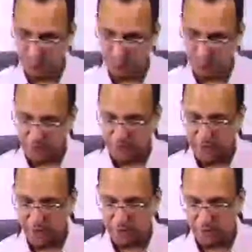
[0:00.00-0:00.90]
the
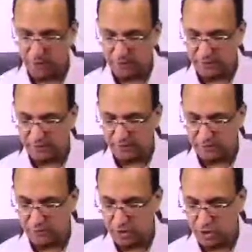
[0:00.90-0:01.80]
cranial part of
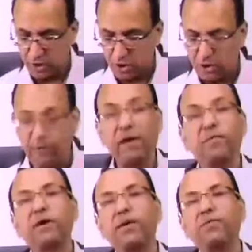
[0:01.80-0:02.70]
11, they would have
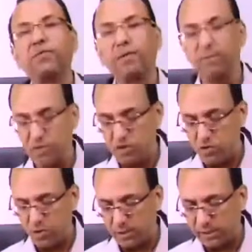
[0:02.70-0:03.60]
come from the
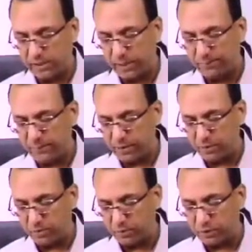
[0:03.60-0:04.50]
nucleus
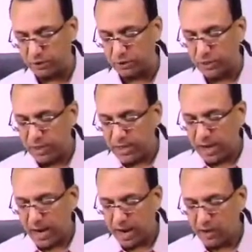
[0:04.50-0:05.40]
ambiguous,
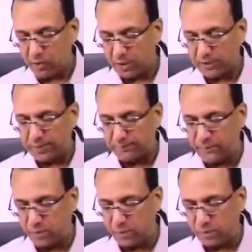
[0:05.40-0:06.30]
and nucleus
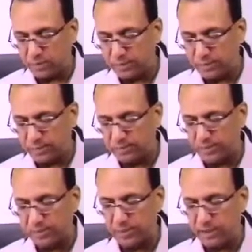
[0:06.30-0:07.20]
ambiguous is
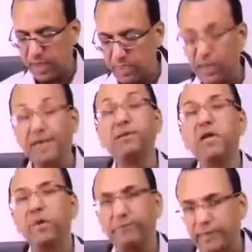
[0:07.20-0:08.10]
present in the
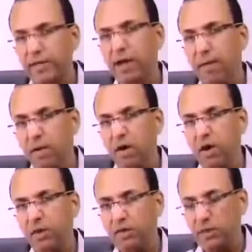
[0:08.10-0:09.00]
medulla
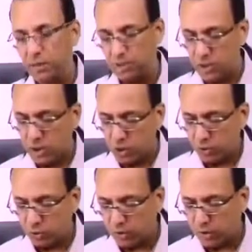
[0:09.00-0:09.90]
oblongata
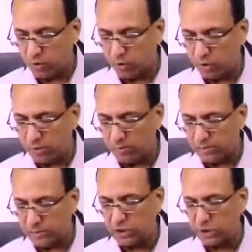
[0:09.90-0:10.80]
to control the
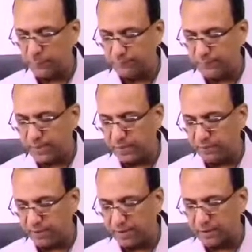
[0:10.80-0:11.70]
muscles of palate,
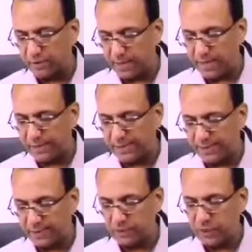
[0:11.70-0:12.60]
pharynx,
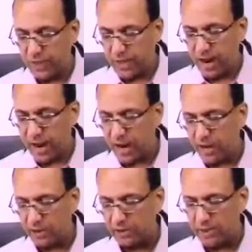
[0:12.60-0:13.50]
larynx,
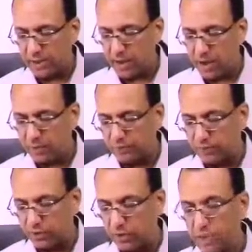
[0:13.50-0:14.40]
and they are
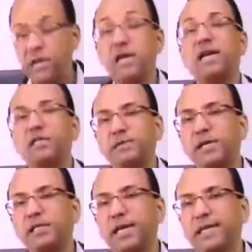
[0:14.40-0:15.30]
for the
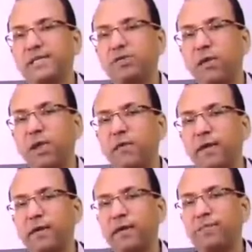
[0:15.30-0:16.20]
speech and
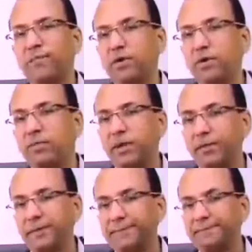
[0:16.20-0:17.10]
swallowing, if you
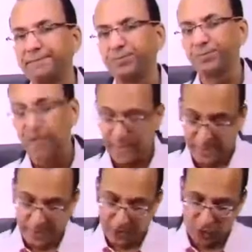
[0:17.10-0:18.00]
remember.
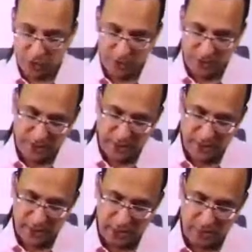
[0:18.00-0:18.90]
So you're telling
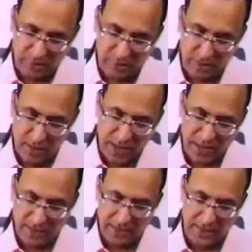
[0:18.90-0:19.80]
that the number
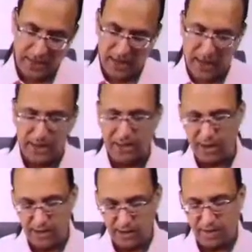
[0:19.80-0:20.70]
9, 10 and
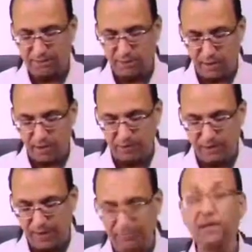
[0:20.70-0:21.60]
cranial part of
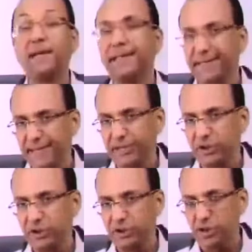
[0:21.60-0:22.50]
11?
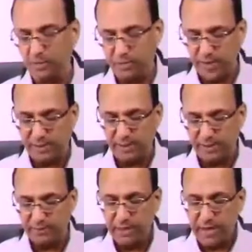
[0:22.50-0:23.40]
Yes. The number 9,
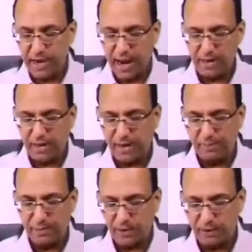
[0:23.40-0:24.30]
10 and cranial
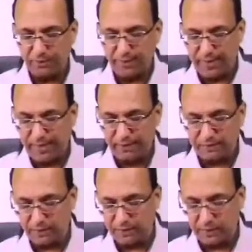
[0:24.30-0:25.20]
part of
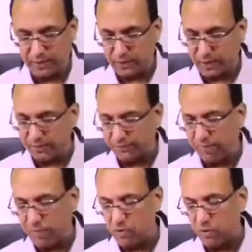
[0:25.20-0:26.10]
11, they will come from the
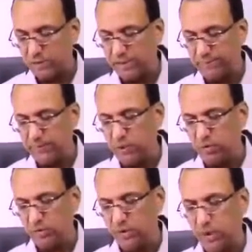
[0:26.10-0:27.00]
nucleus
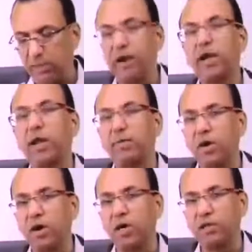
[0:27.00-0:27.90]
ambiguous in the medulla
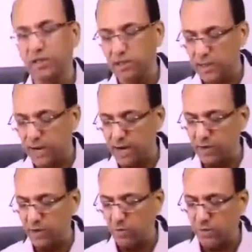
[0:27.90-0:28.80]
oblongata and
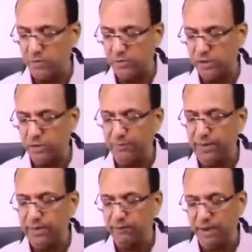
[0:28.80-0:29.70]
control the muscles of
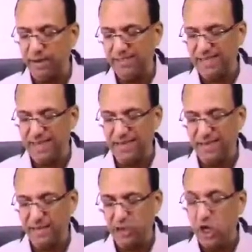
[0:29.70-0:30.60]
palate, pharynx,
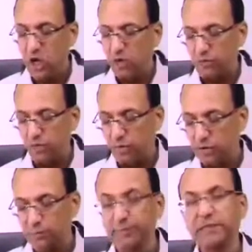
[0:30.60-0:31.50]
larynx for
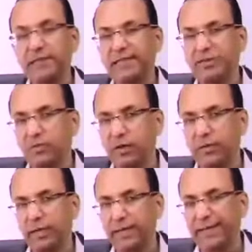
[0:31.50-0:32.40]
speech and
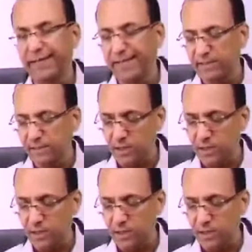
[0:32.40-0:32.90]
swallowing. Is